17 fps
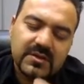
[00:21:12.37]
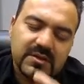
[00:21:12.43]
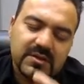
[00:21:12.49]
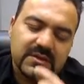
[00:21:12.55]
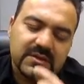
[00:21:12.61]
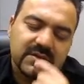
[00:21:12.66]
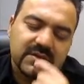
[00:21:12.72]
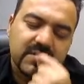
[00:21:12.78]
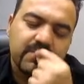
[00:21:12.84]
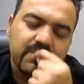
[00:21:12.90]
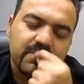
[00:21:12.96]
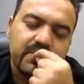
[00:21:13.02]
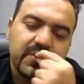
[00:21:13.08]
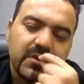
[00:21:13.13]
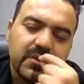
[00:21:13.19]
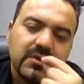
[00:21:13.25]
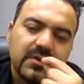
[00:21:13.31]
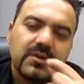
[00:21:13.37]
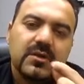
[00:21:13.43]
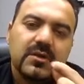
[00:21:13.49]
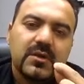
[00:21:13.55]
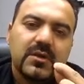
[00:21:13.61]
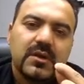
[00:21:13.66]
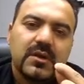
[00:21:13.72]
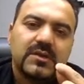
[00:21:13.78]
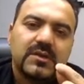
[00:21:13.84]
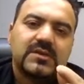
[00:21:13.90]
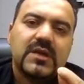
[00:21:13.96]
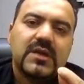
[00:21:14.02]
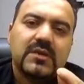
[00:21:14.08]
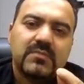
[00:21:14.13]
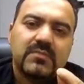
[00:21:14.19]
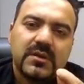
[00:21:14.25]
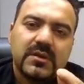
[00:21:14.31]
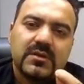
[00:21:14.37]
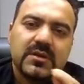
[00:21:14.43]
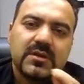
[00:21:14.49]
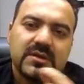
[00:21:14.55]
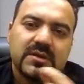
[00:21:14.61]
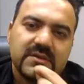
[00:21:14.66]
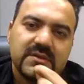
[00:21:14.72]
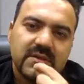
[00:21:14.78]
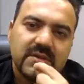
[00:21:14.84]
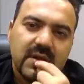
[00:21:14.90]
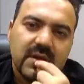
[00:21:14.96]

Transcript: this simple statement, this